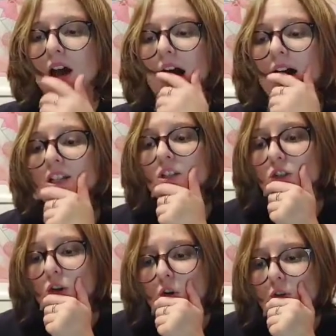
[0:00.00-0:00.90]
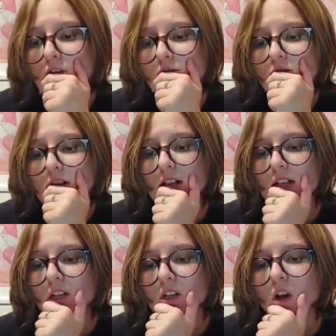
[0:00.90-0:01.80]
I don't
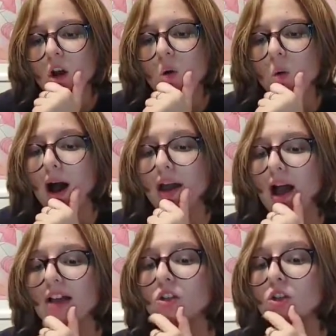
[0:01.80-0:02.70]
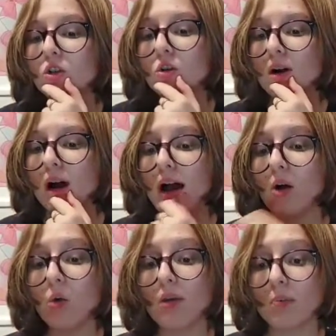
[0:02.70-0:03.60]
really know.
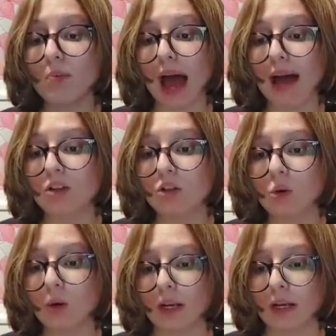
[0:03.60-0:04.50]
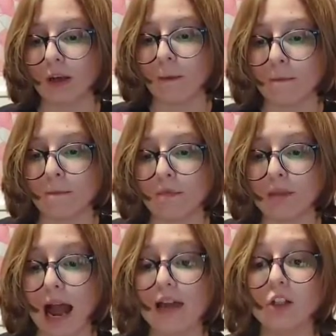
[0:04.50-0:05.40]
Oh, the backstory.
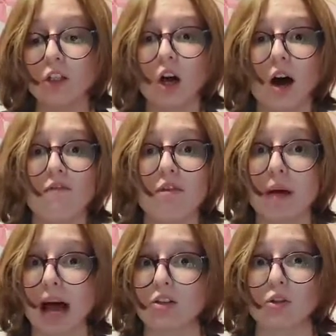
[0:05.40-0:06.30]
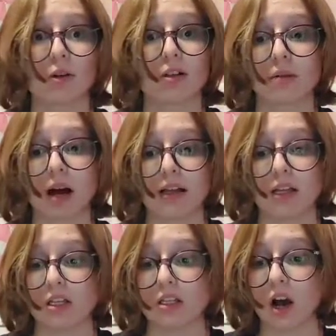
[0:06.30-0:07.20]
I love the backstories behind
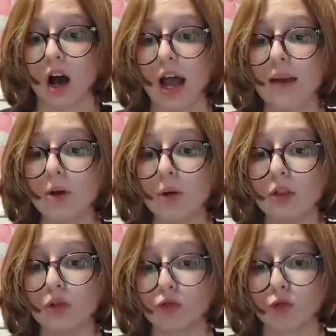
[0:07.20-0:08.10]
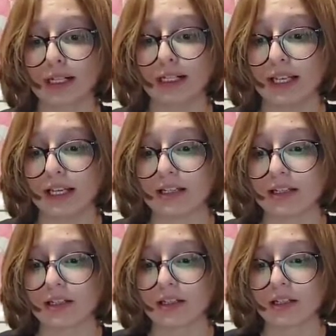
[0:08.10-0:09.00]
these. I am going to read this.